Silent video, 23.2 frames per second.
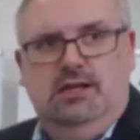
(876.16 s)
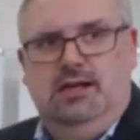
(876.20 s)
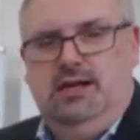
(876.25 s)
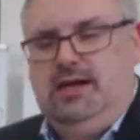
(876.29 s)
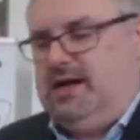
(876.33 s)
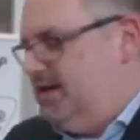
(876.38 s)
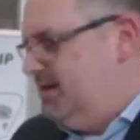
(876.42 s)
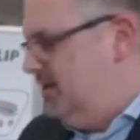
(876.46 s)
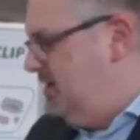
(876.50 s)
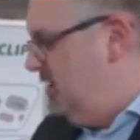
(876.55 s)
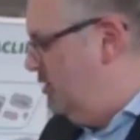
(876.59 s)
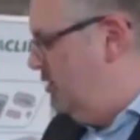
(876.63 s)

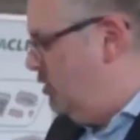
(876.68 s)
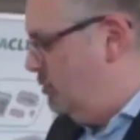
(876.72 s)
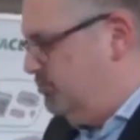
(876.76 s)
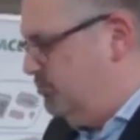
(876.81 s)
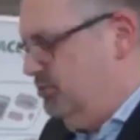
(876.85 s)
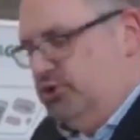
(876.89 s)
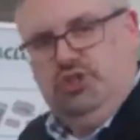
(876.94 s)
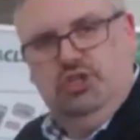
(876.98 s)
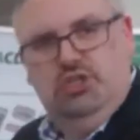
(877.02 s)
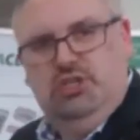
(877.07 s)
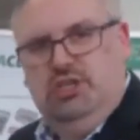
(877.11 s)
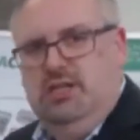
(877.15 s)
I cannot
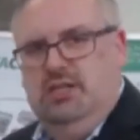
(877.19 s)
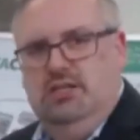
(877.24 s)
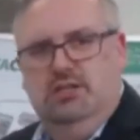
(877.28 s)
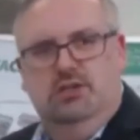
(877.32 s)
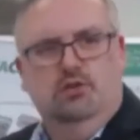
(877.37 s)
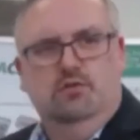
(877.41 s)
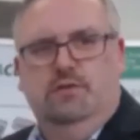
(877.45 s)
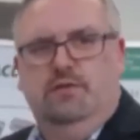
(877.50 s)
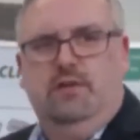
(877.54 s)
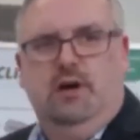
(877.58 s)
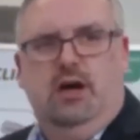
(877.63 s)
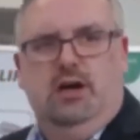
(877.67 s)
push it in
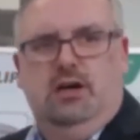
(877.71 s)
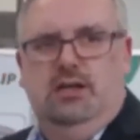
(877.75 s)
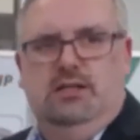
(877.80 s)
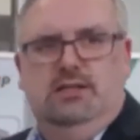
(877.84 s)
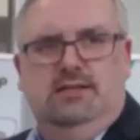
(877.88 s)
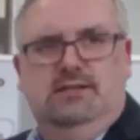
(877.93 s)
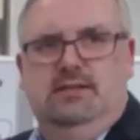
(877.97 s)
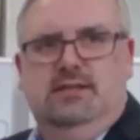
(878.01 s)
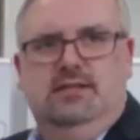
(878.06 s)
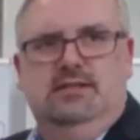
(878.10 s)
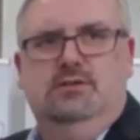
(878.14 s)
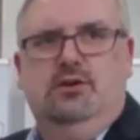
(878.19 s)
too far.
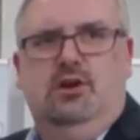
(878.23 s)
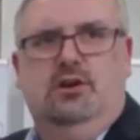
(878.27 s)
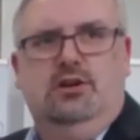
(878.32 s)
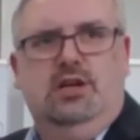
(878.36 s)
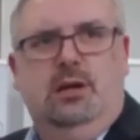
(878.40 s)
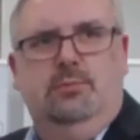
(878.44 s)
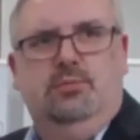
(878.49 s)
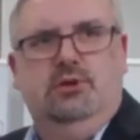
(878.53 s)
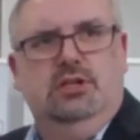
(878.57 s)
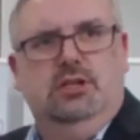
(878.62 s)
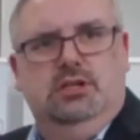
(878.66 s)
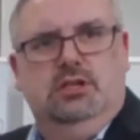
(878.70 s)
It's not
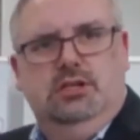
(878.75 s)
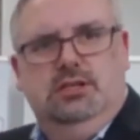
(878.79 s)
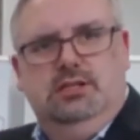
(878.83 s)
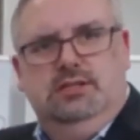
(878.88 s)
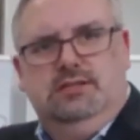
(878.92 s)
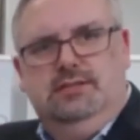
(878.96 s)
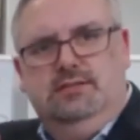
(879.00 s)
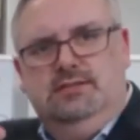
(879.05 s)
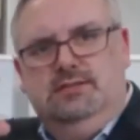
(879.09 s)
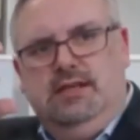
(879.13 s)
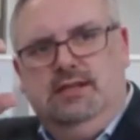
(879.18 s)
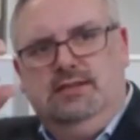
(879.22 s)
happening.
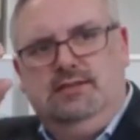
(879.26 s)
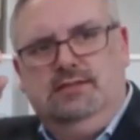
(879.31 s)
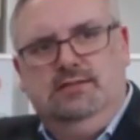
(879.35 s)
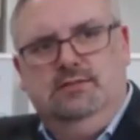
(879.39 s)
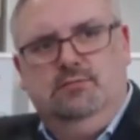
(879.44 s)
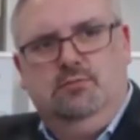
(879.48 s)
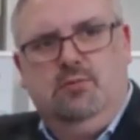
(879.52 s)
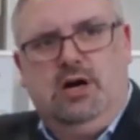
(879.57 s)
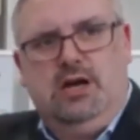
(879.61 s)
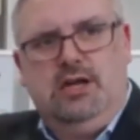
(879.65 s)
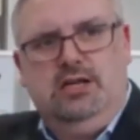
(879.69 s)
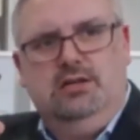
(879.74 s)
There's a
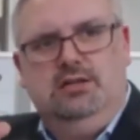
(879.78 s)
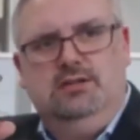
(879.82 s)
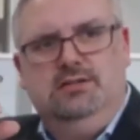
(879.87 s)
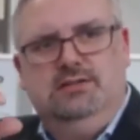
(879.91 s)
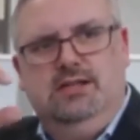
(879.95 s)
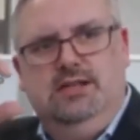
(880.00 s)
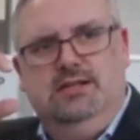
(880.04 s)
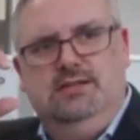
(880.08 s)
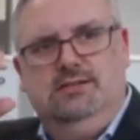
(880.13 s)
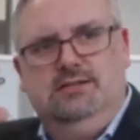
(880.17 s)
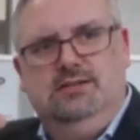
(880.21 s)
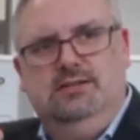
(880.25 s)
wire,
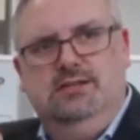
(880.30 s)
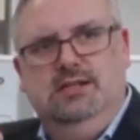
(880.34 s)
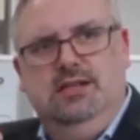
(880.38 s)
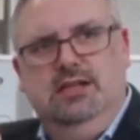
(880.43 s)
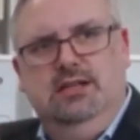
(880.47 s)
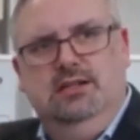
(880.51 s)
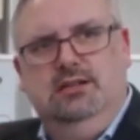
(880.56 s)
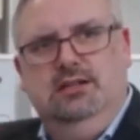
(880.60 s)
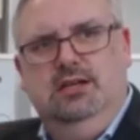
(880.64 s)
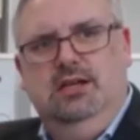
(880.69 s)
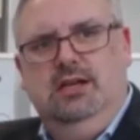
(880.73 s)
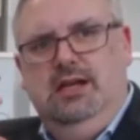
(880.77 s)
there's a
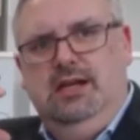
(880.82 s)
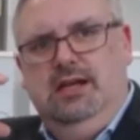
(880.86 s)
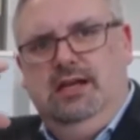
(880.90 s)
seal.